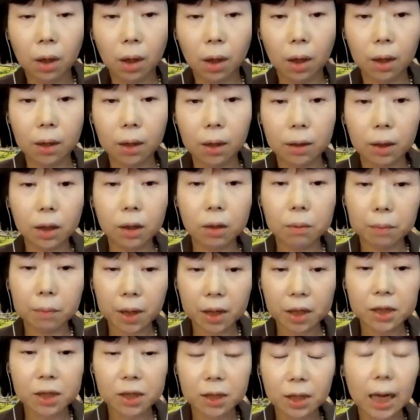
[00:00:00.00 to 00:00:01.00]
And it
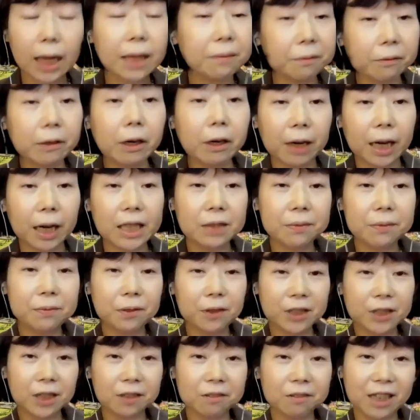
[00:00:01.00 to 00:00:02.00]
makes, well, as
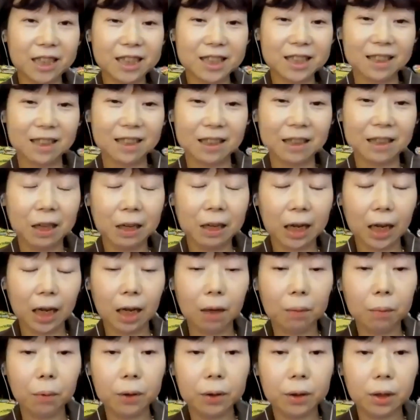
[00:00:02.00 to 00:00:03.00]
Professor Drezner
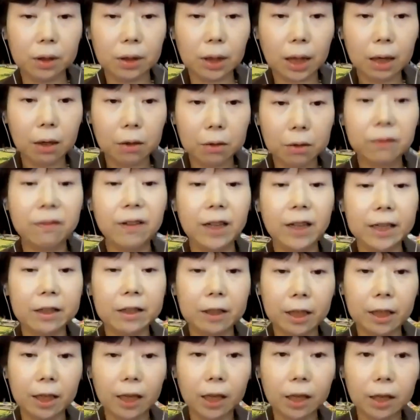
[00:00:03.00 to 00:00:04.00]
pointed out very
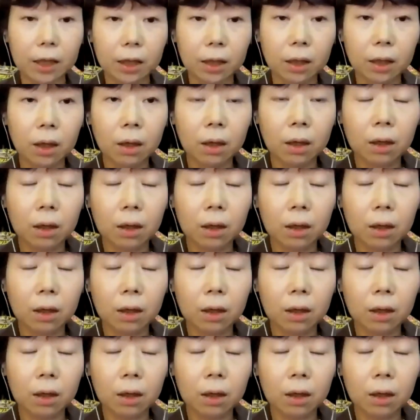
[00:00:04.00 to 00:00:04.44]
clearly,